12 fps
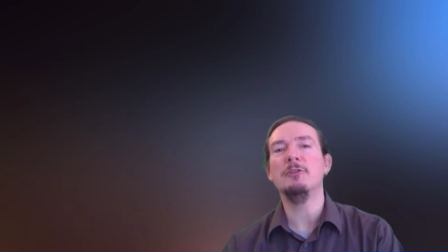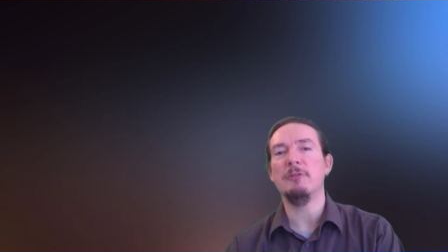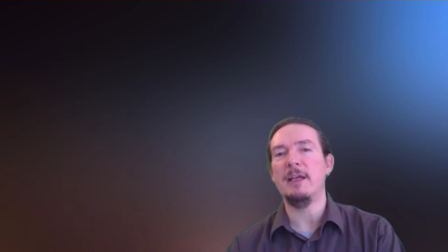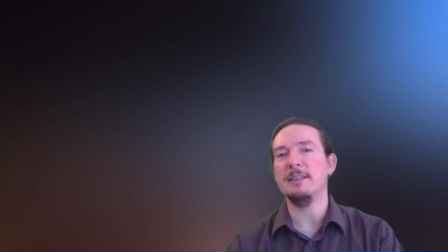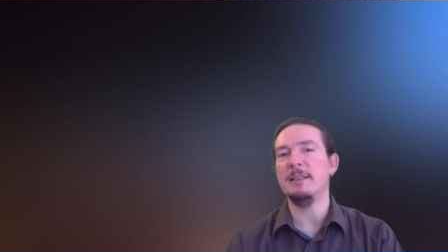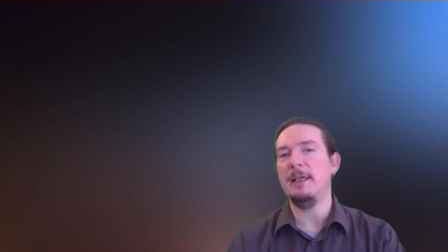
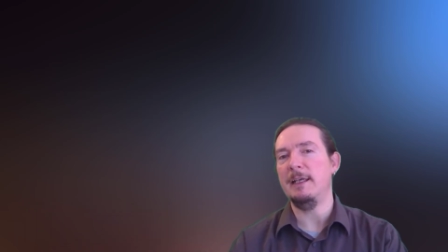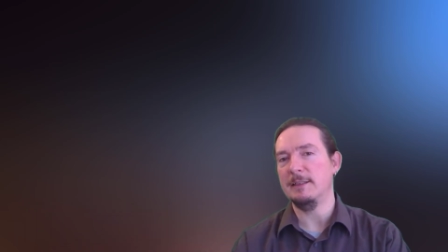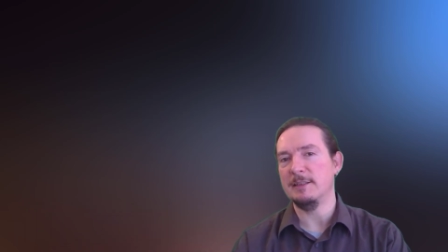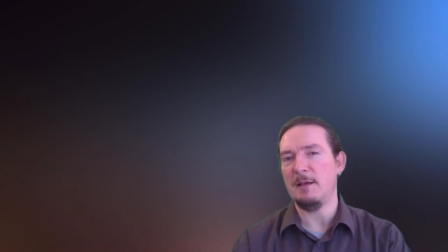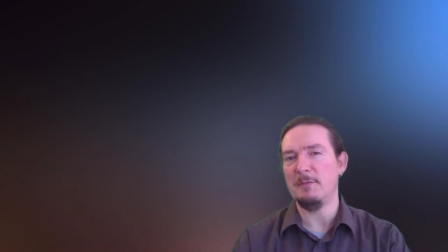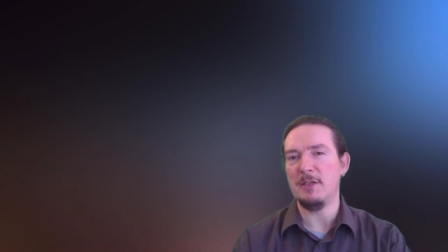translating
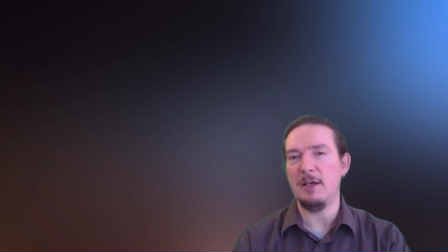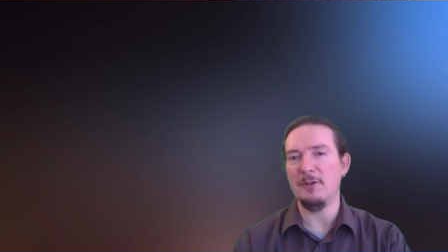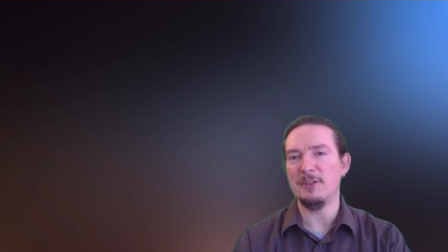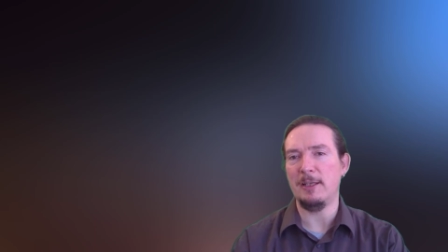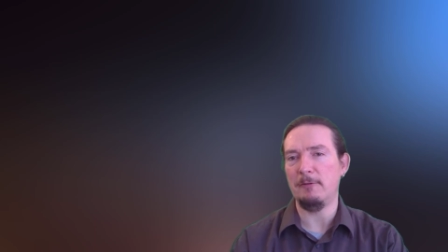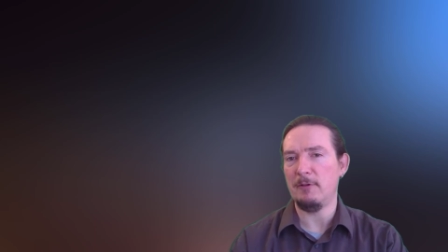
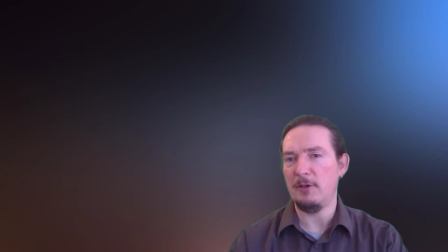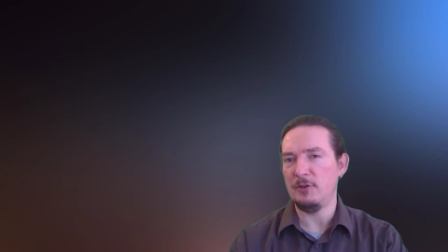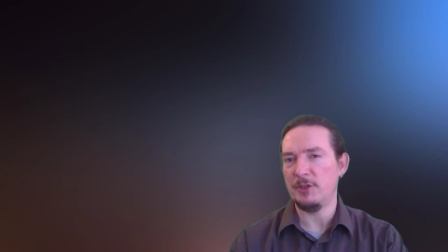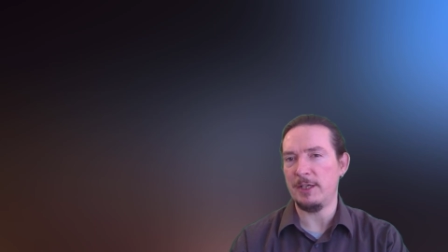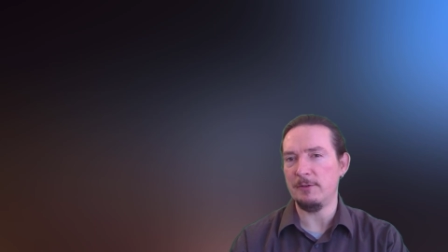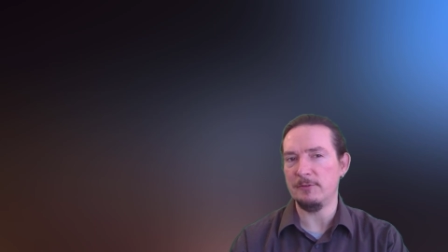subtitles in their own
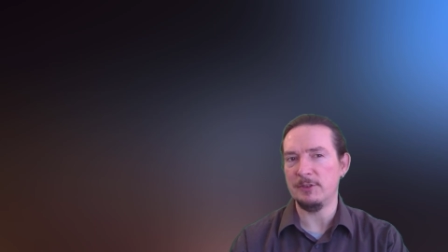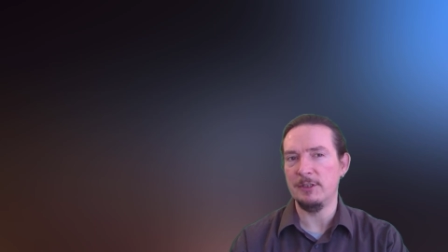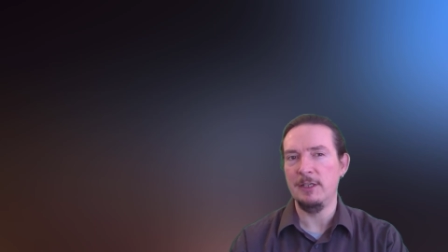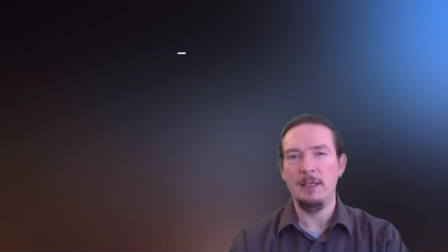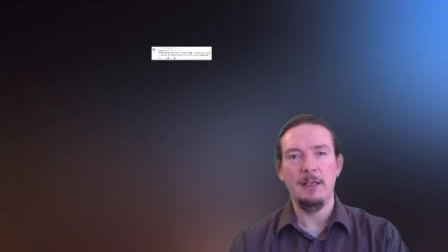channels,